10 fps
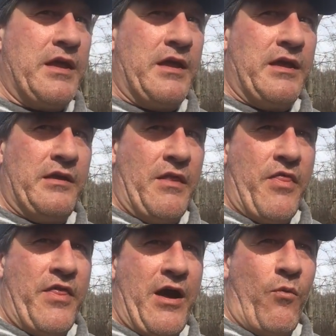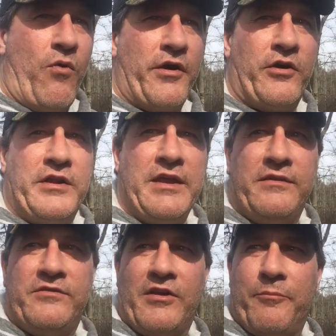And that water
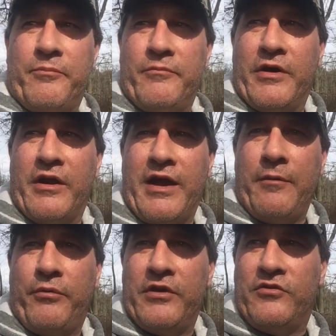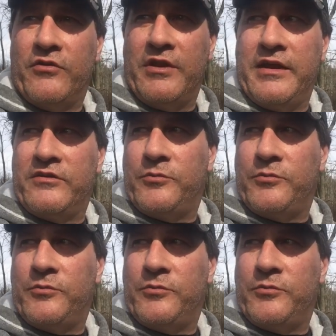heats up on a high pressure day,